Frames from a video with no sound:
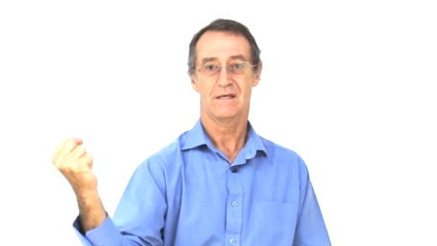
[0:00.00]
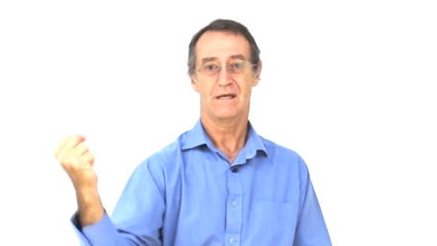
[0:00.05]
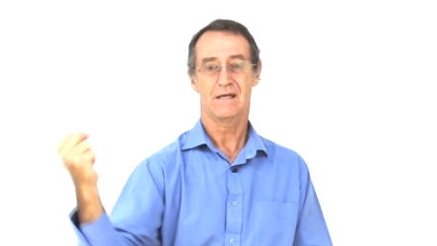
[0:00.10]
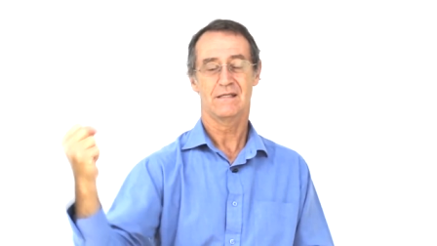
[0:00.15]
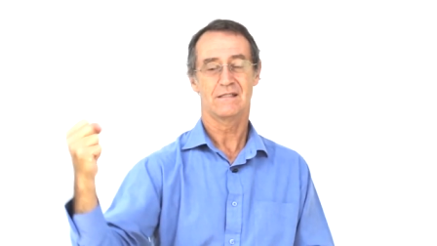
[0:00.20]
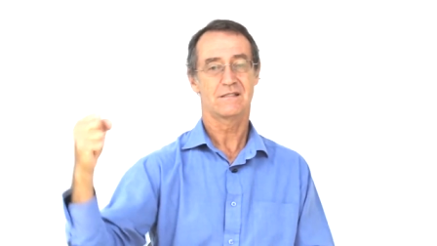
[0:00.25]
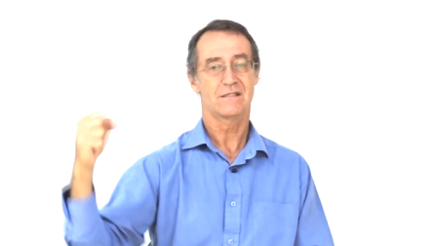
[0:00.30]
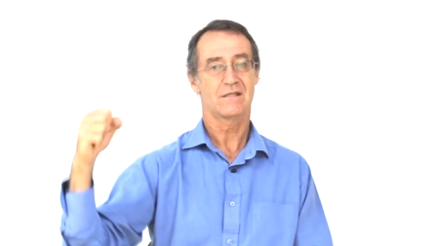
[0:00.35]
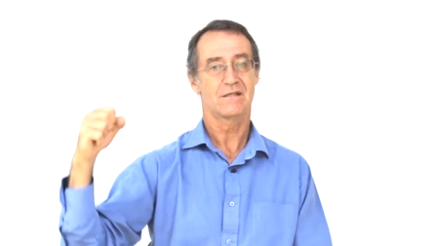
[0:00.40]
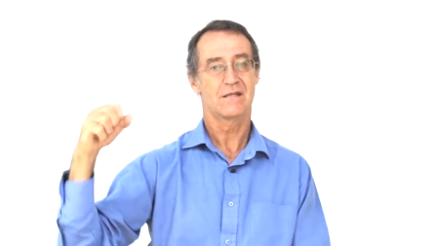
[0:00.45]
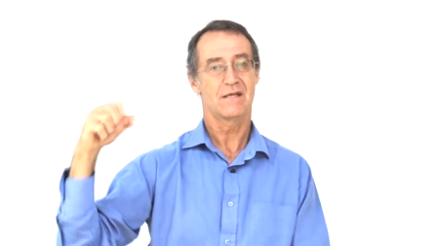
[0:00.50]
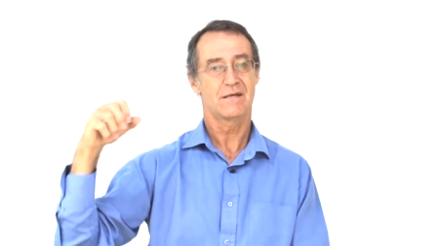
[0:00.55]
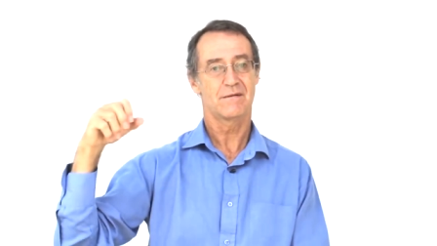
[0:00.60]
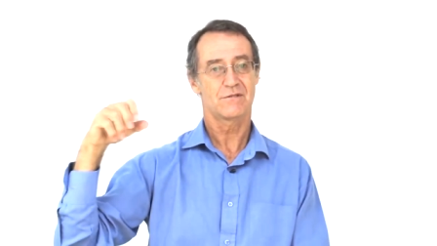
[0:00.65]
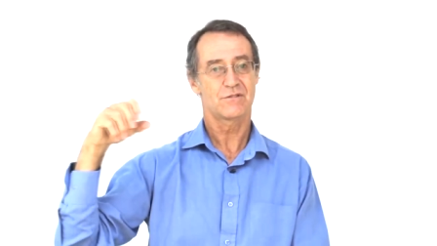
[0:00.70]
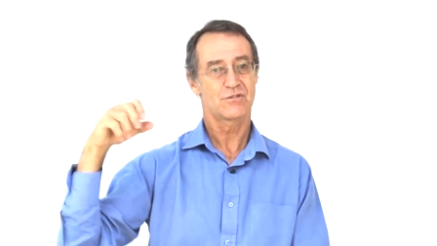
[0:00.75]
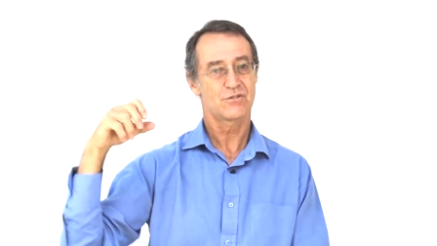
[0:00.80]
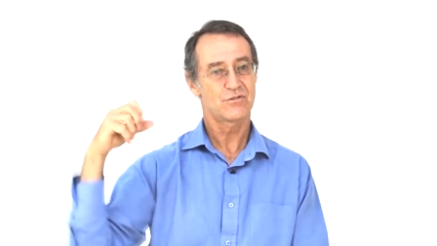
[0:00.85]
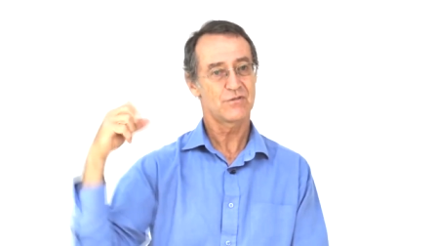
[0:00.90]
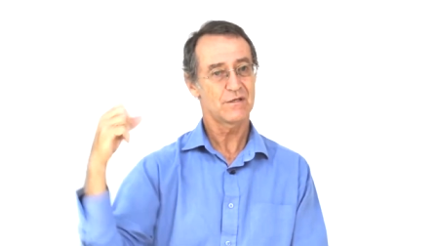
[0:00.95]
And so
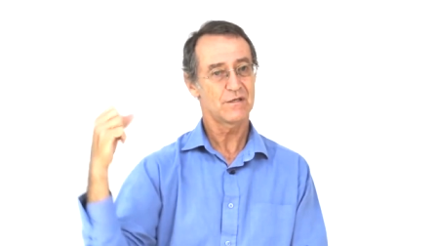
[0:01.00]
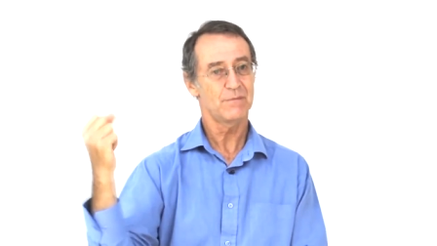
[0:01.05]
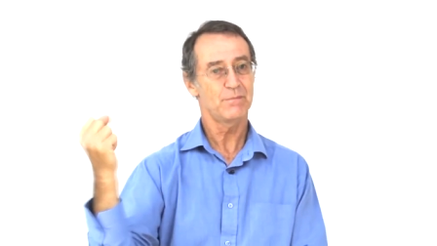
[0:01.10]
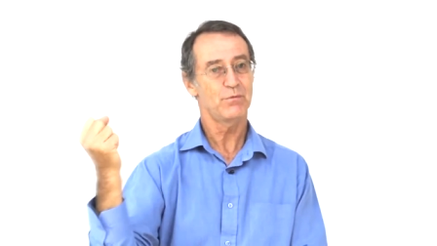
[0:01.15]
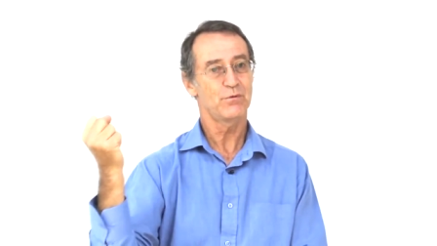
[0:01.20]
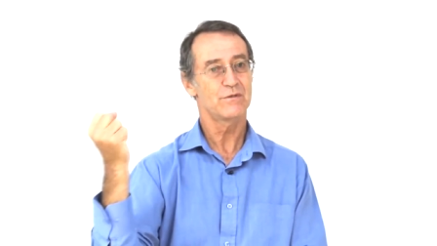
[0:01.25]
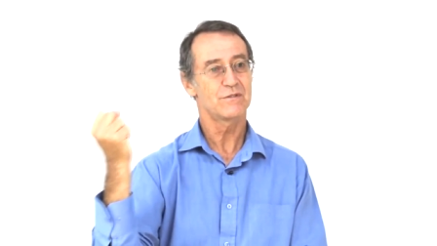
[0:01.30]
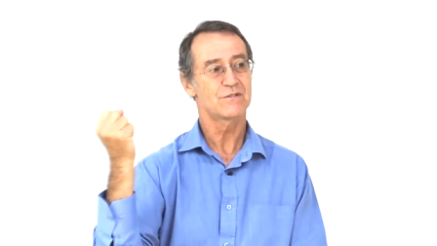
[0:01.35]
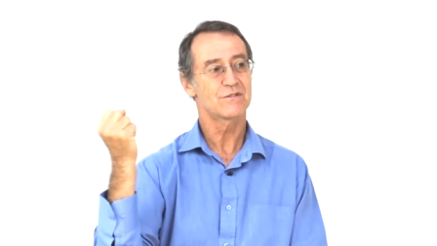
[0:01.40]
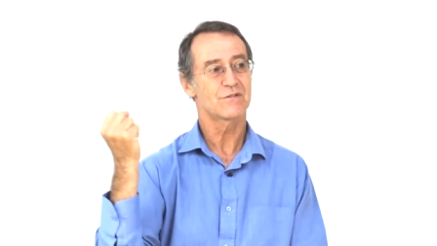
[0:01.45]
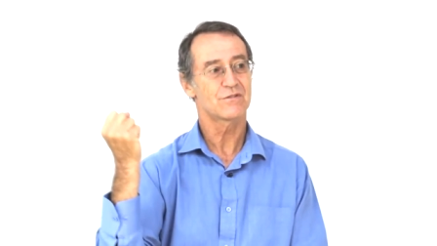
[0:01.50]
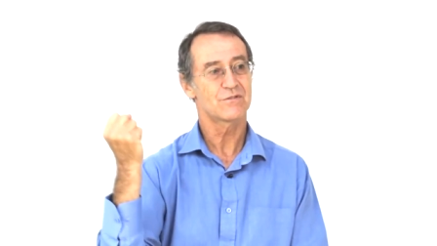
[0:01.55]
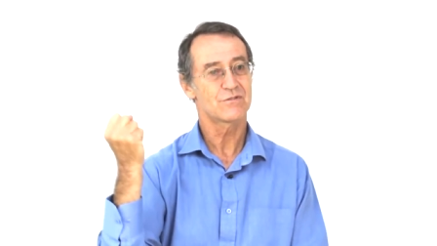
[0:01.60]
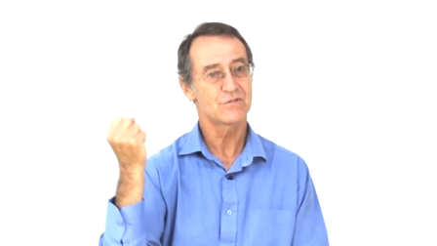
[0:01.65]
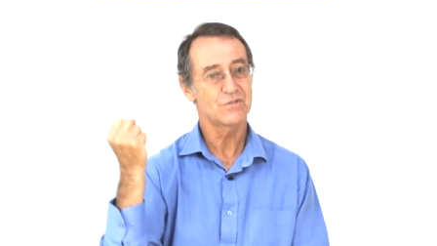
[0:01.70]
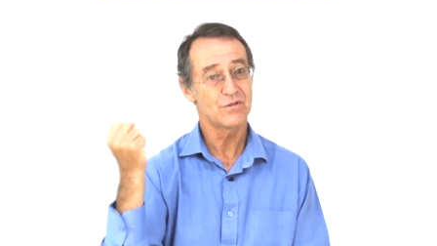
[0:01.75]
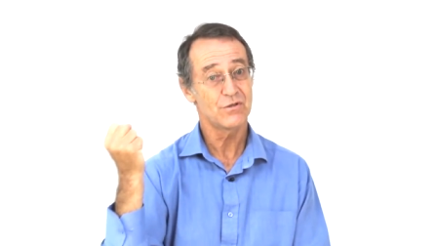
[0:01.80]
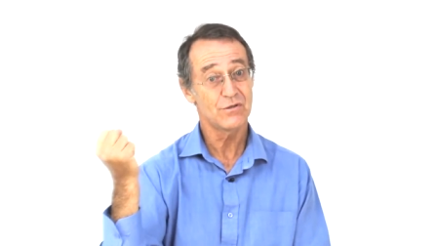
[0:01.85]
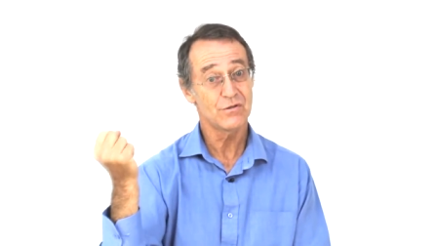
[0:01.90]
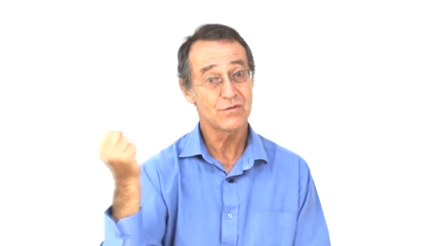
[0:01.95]
that trigger points are
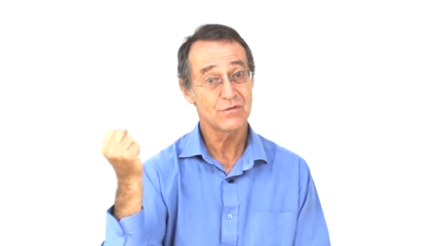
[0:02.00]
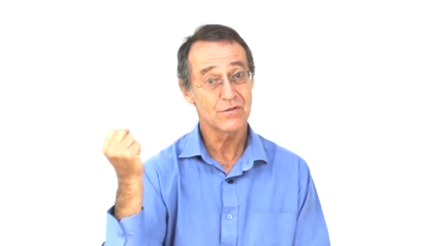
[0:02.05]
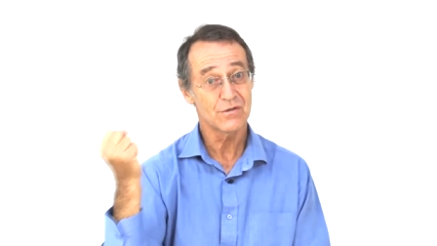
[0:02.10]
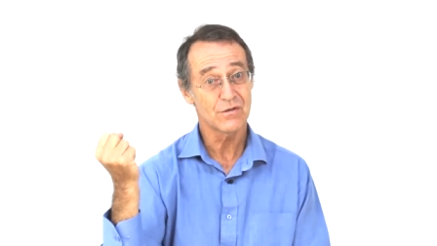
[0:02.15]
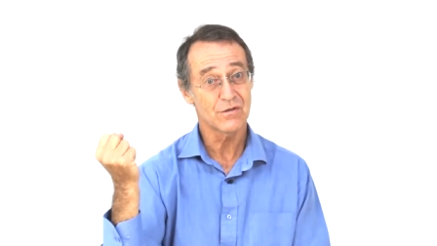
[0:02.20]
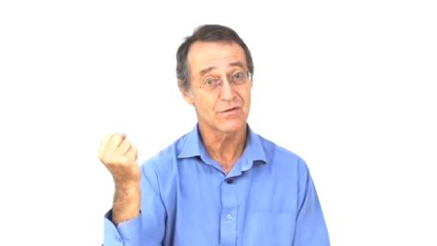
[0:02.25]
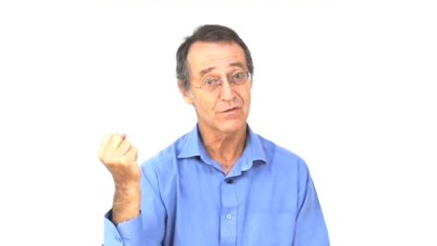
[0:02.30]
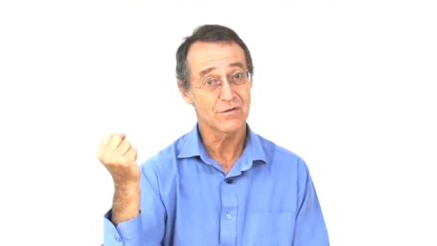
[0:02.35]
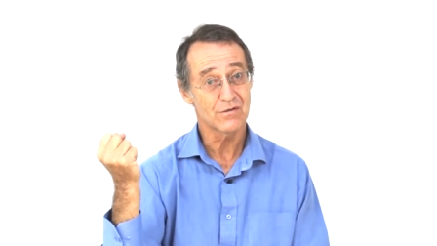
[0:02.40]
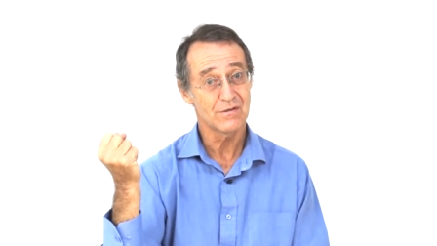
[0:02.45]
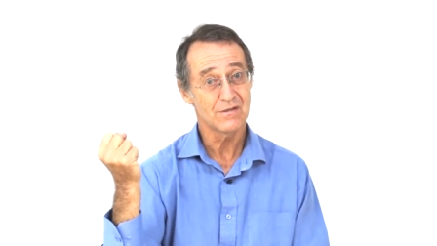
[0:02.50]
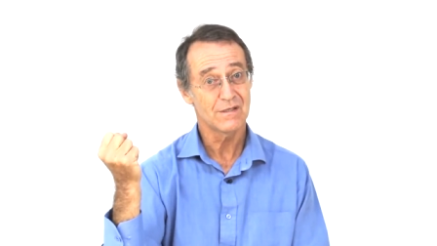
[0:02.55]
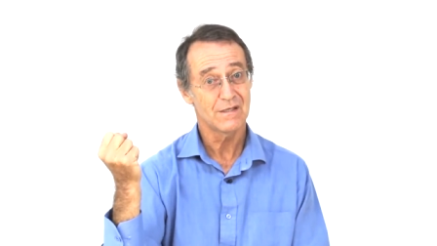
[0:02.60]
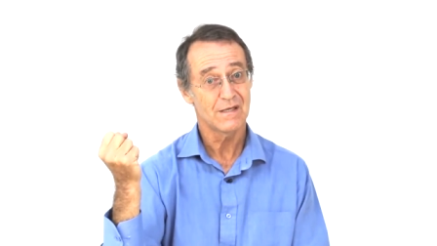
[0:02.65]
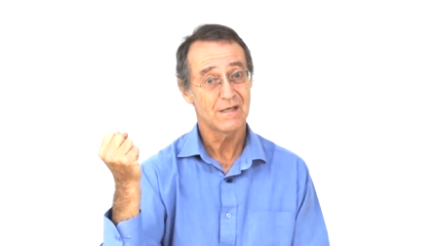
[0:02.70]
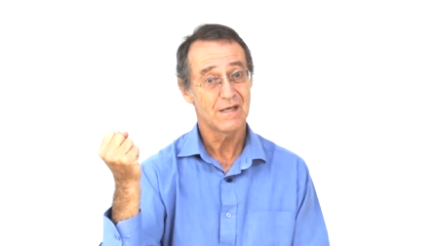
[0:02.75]
turned on